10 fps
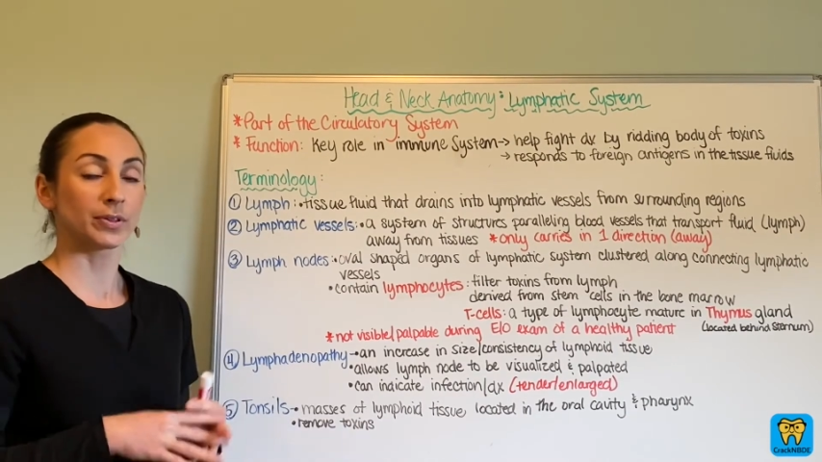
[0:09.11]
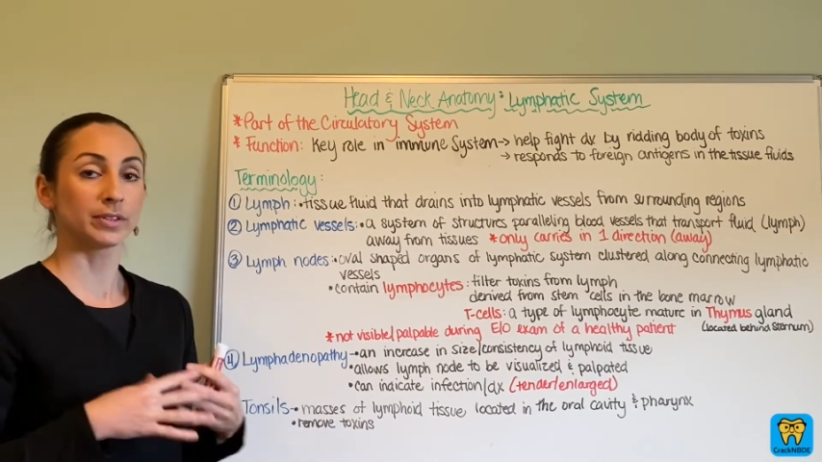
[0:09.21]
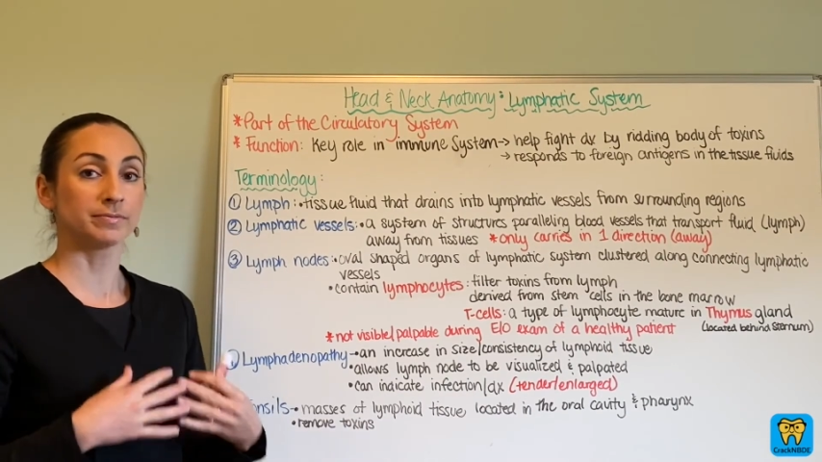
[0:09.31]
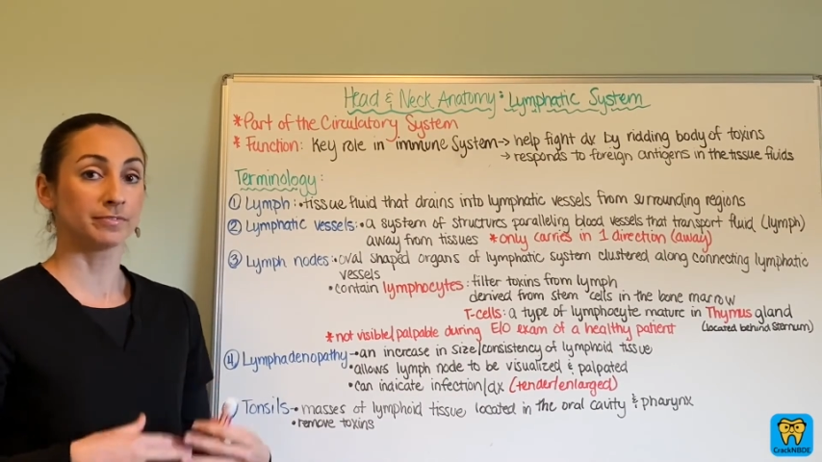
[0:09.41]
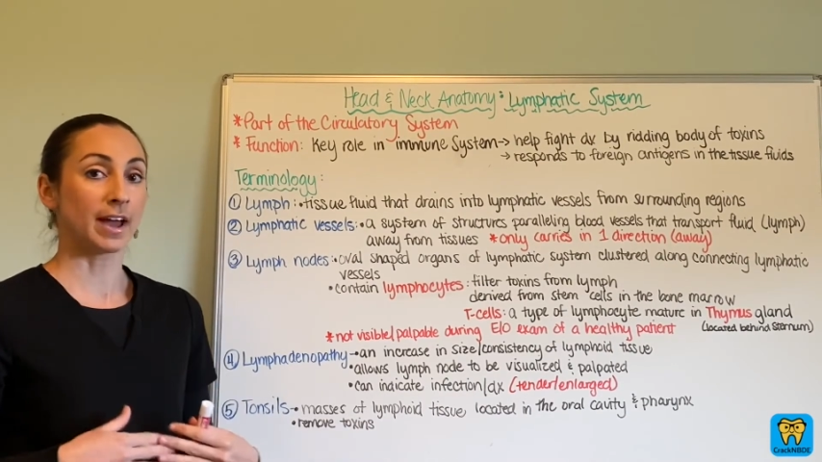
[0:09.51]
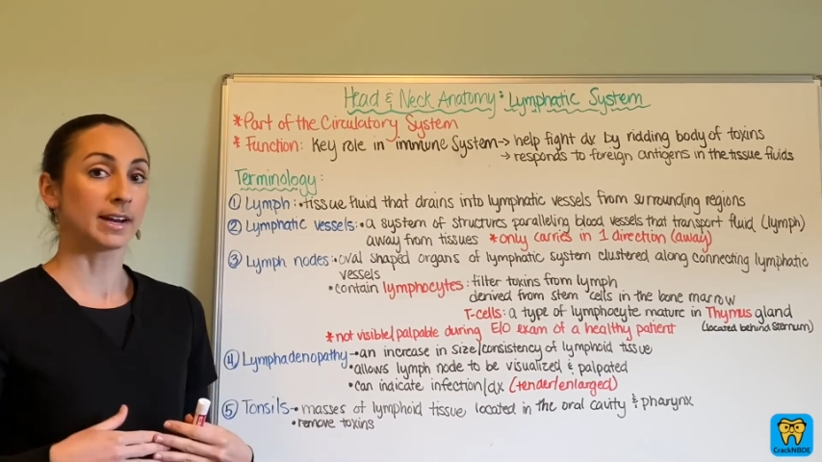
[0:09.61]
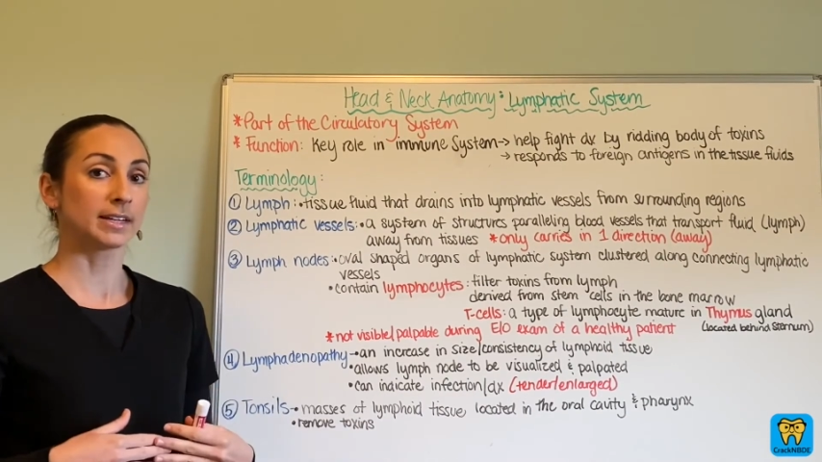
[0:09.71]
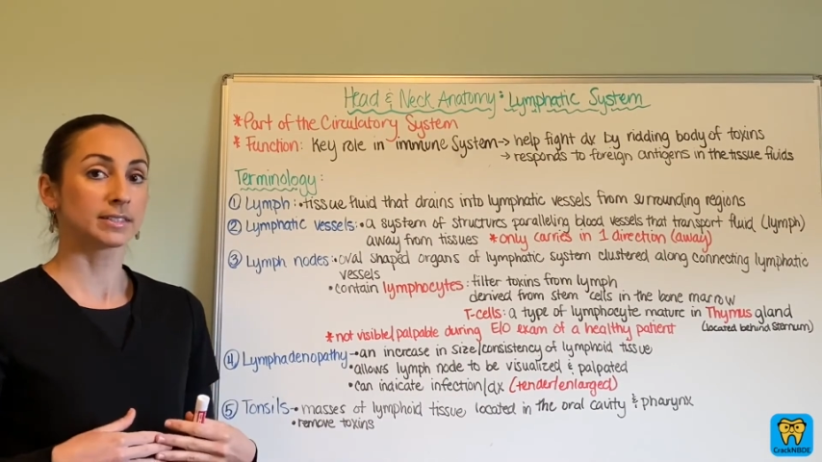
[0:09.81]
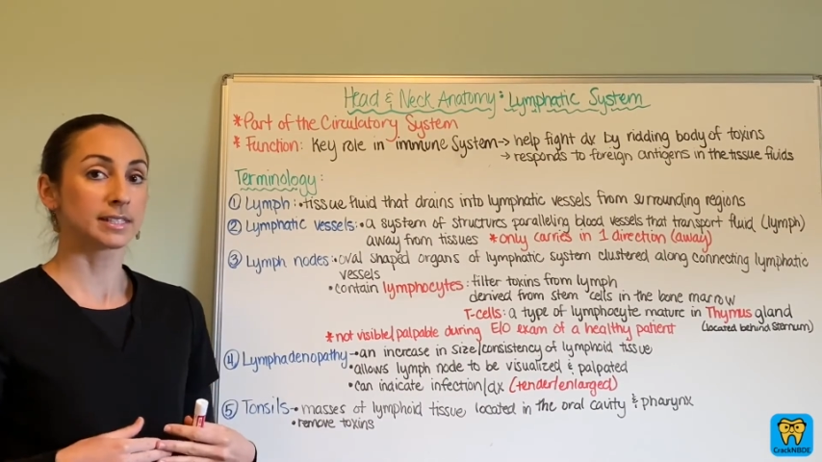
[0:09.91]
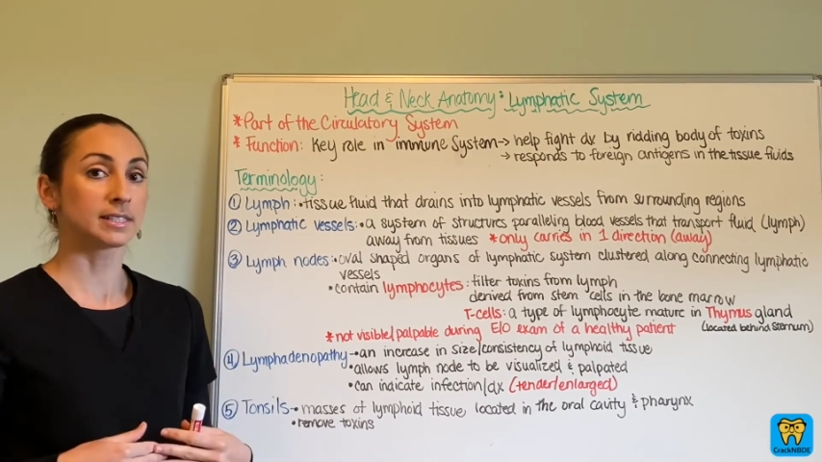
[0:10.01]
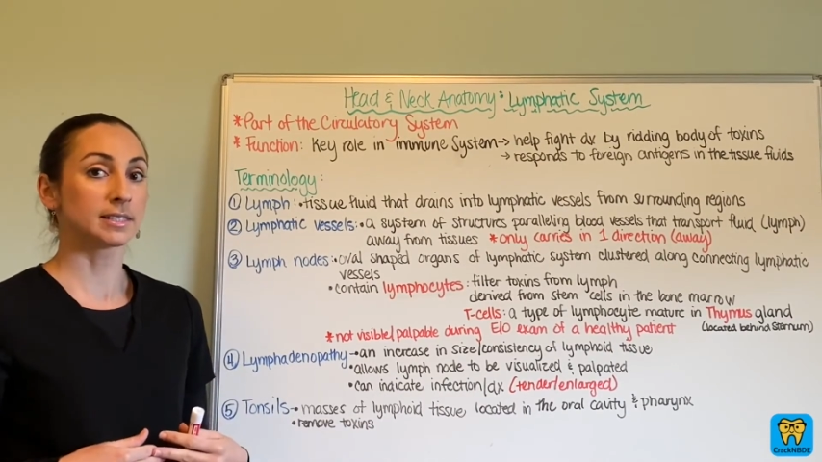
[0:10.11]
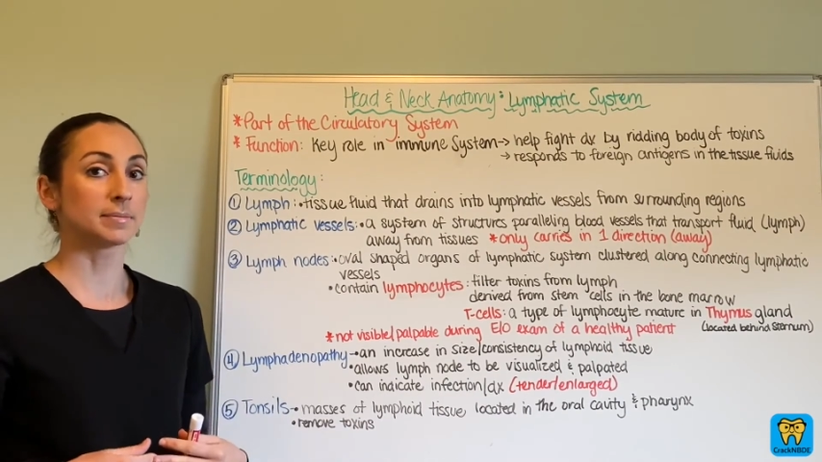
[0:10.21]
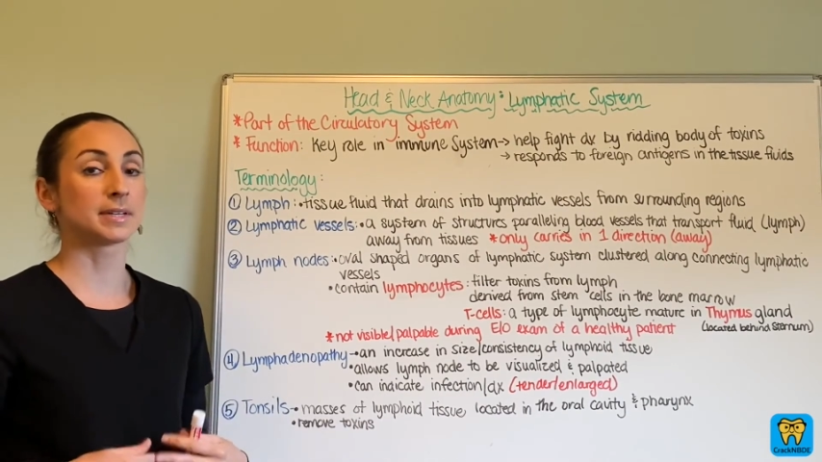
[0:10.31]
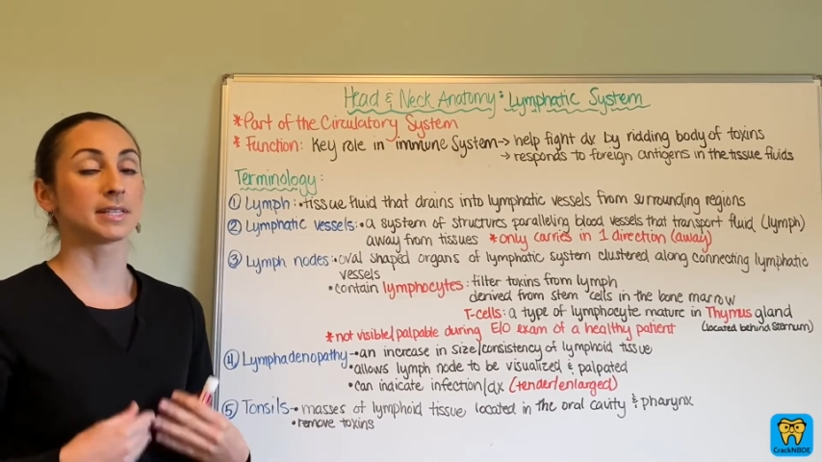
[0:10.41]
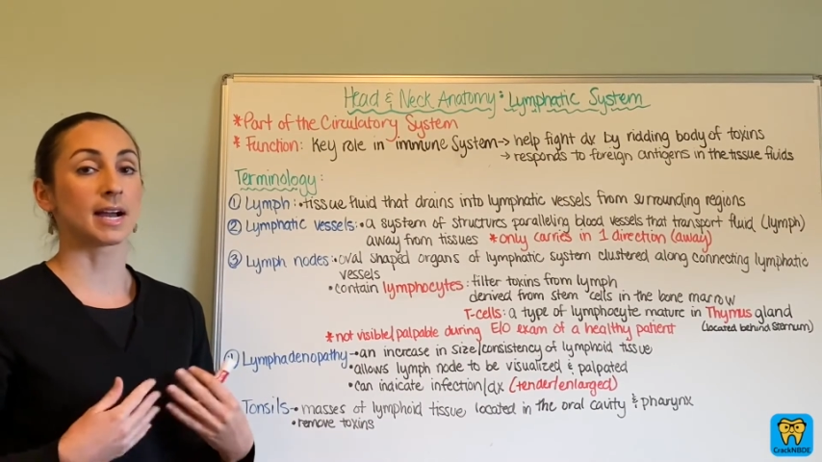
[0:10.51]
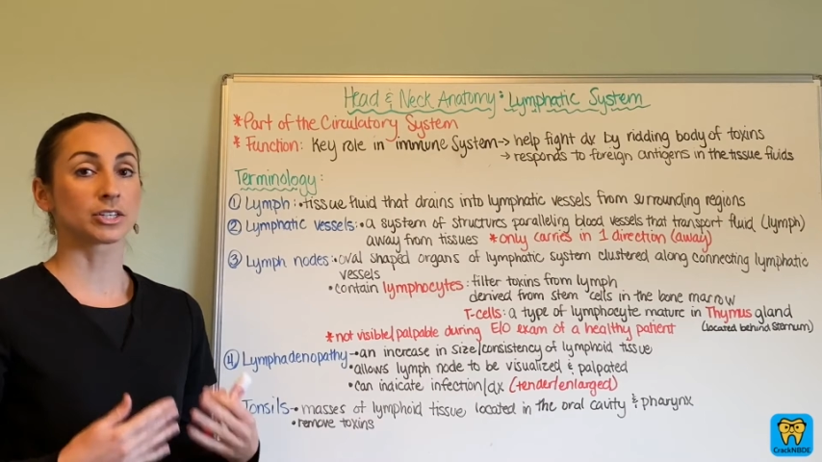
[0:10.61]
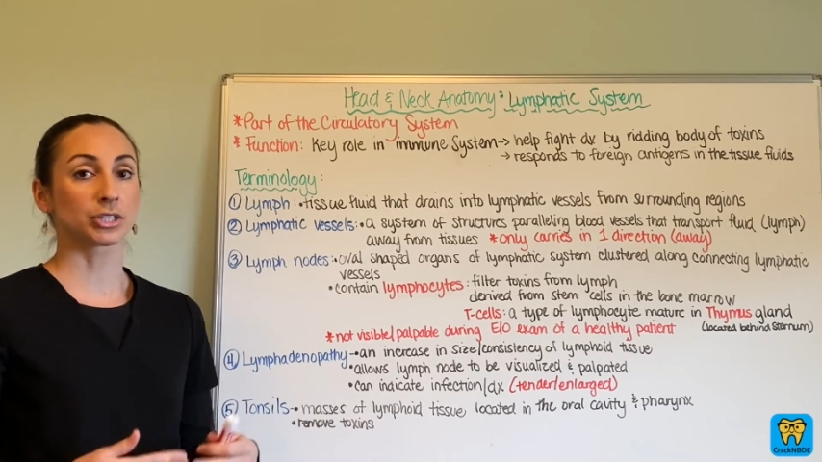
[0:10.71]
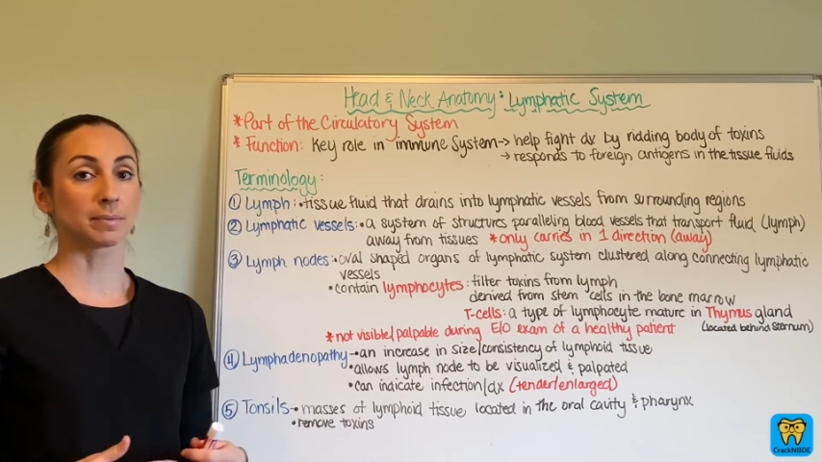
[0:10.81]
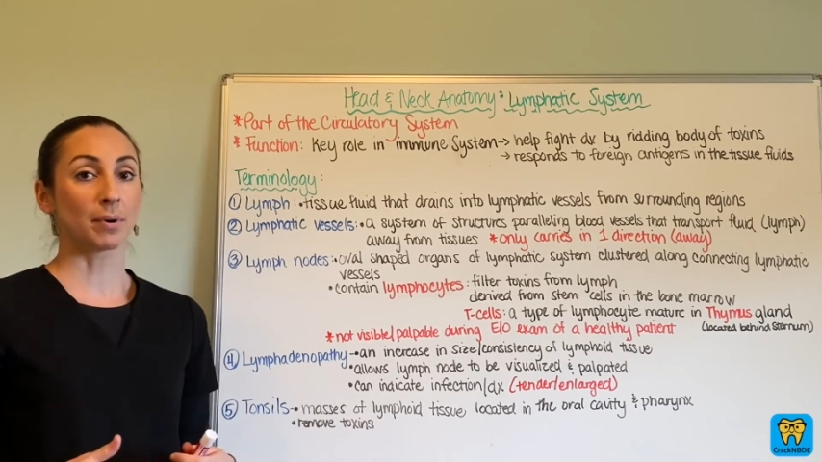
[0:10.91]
lymphatic system is actually